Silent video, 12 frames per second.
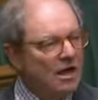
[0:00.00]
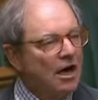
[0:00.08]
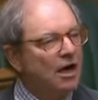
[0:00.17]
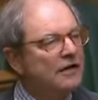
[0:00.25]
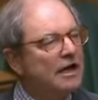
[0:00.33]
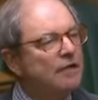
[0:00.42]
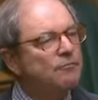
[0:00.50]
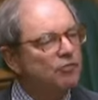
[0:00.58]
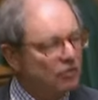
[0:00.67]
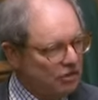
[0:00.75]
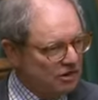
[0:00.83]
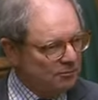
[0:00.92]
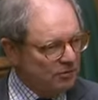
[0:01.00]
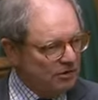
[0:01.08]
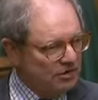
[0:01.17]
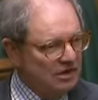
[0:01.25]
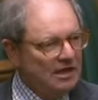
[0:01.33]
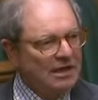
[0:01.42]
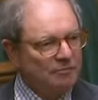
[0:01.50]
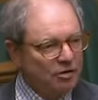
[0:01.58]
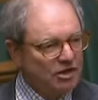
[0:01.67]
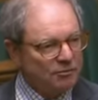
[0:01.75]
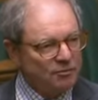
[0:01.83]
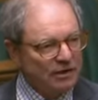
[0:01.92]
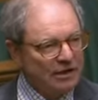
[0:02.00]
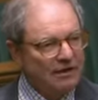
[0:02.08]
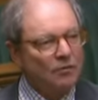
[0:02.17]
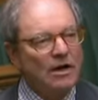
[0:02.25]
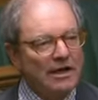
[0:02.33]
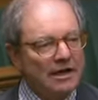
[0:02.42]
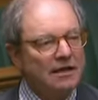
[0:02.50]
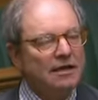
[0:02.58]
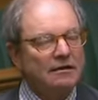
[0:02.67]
are now prospering in the way